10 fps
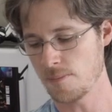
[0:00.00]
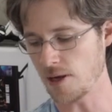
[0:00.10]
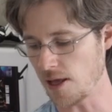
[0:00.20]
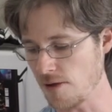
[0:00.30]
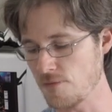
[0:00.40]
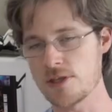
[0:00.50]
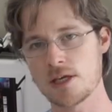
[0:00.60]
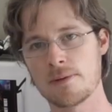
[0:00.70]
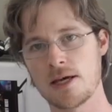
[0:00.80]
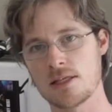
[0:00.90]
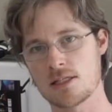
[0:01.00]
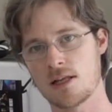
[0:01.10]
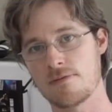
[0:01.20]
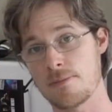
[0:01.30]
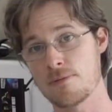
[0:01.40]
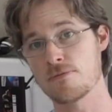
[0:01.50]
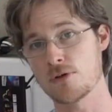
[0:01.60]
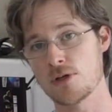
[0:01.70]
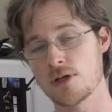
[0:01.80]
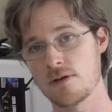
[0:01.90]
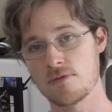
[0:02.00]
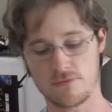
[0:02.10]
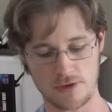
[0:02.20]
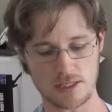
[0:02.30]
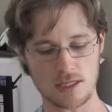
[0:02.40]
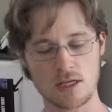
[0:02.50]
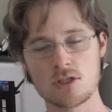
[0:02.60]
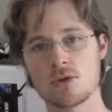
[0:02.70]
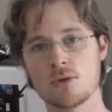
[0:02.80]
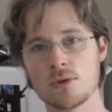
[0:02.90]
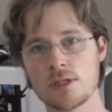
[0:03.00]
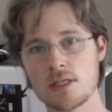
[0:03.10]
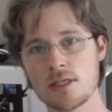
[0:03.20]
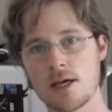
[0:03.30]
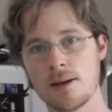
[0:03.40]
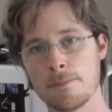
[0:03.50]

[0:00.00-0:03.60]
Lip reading: but everything about this glove I prefer over the Fairtex or the